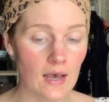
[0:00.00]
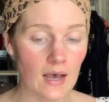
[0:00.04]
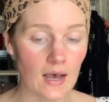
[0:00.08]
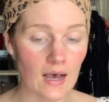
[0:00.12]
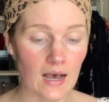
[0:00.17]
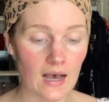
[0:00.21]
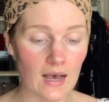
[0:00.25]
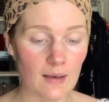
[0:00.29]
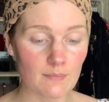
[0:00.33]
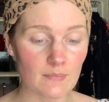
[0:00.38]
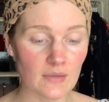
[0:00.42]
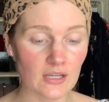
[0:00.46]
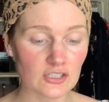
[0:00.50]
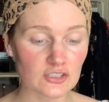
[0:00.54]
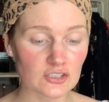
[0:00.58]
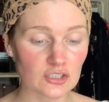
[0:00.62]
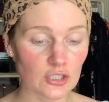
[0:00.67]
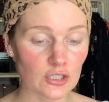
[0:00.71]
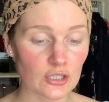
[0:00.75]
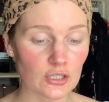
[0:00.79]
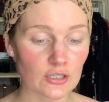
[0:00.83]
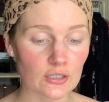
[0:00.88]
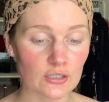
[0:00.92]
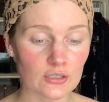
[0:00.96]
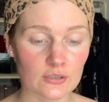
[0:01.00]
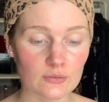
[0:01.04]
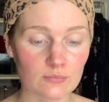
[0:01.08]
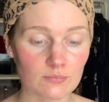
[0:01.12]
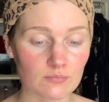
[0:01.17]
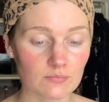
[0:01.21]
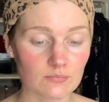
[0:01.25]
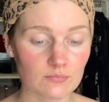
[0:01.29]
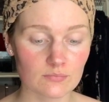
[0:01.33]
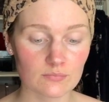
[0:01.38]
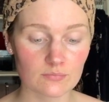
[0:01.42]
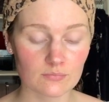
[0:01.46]
Um, make
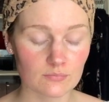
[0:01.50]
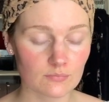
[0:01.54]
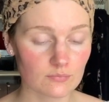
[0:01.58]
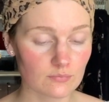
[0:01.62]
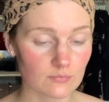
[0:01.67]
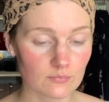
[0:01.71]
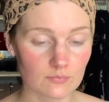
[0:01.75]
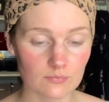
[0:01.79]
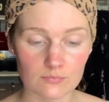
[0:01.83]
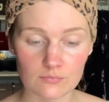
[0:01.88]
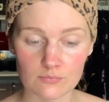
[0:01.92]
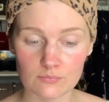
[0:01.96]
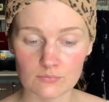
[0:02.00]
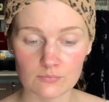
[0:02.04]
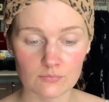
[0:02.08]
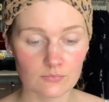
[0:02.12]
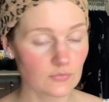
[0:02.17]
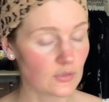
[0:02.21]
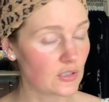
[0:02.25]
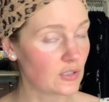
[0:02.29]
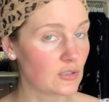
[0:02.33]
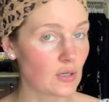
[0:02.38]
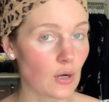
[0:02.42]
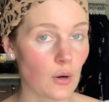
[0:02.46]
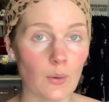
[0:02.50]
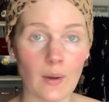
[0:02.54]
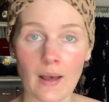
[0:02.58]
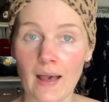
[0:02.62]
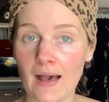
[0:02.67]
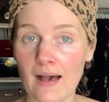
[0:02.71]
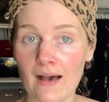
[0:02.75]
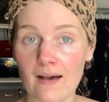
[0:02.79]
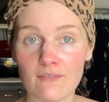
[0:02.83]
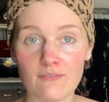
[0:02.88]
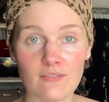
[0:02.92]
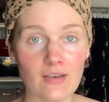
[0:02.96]
sure you don't
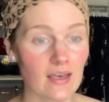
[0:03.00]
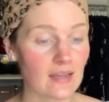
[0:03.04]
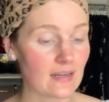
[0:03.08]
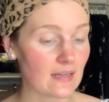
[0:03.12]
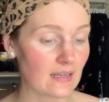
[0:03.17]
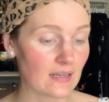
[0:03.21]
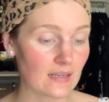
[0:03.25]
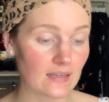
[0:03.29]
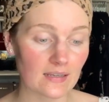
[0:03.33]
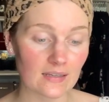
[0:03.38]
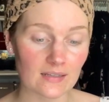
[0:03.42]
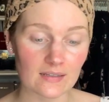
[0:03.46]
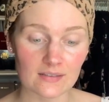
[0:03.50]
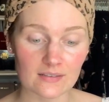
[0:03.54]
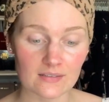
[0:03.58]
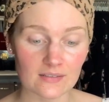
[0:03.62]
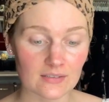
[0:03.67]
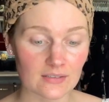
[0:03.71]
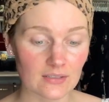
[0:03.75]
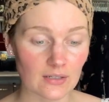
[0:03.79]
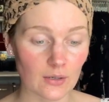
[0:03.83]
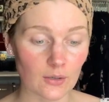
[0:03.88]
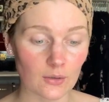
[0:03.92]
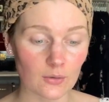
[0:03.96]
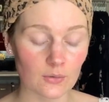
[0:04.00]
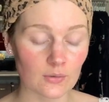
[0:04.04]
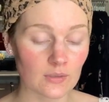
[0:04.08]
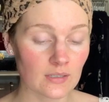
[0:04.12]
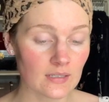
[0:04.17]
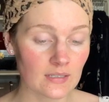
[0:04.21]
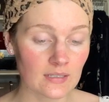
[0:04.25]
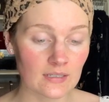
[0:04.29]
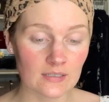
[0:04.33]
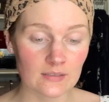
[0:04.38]
have any, you know,